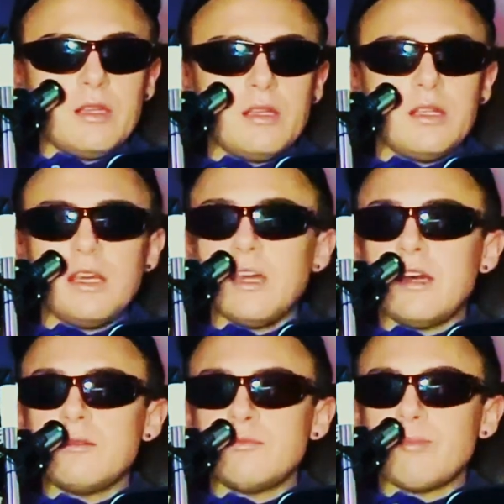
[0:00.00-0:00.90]

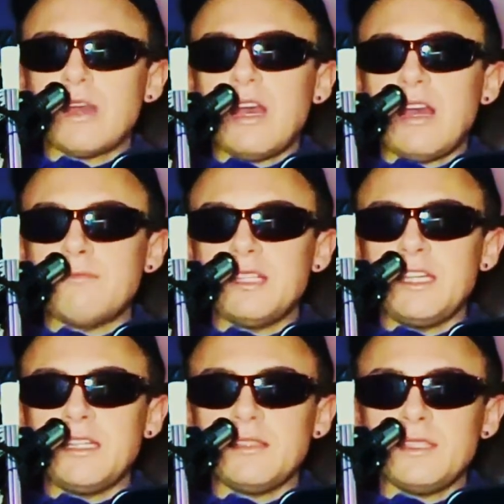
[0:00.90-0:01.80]
Yeah, I've been
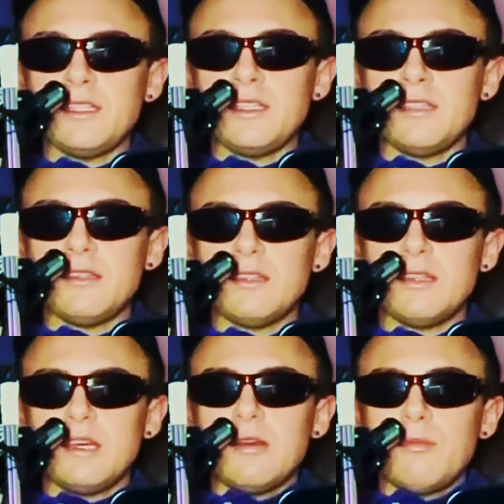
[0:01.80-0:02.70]
handling it,
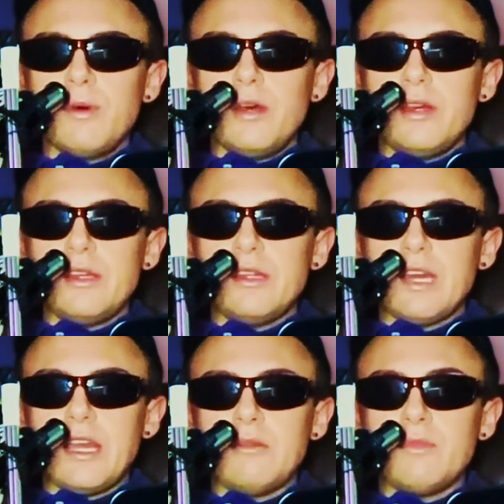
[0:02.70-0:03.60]
but
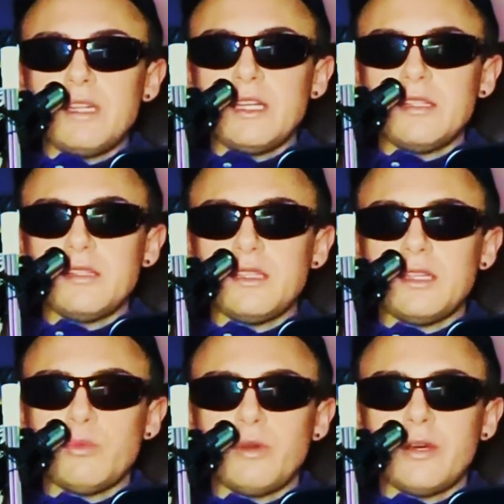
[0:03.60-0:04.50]
I ain't been handling
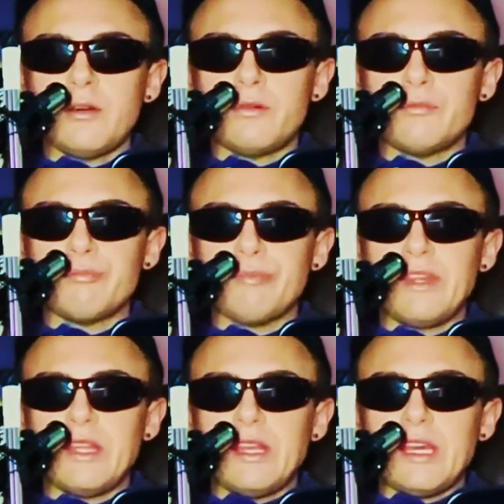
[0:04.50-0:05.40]
it well.
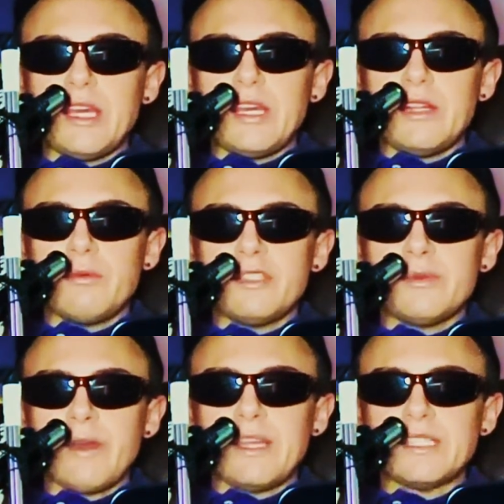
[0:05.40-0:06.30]
And the reason
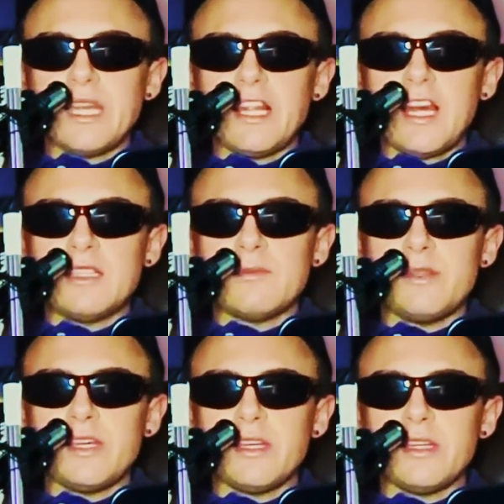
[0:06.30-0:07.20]
why I say that is
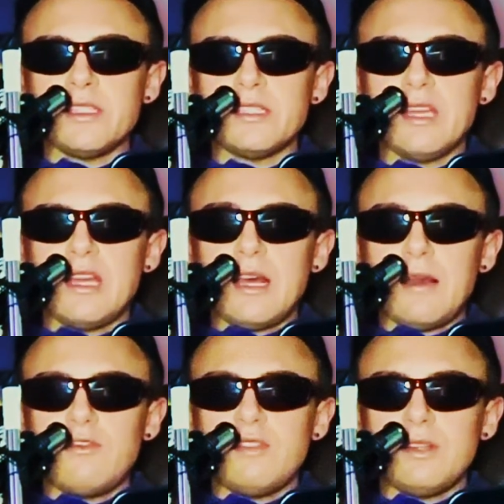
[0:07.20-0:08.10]
because
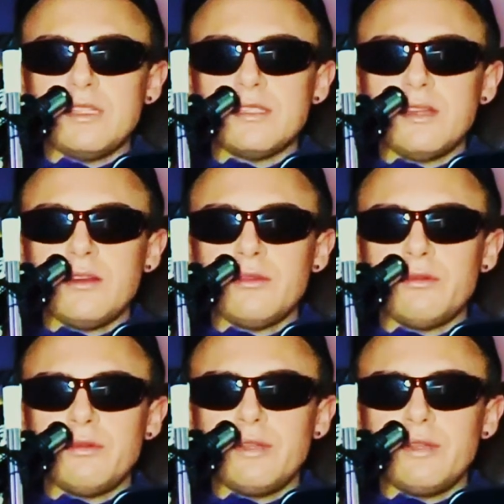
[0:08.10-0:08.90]
I feel as though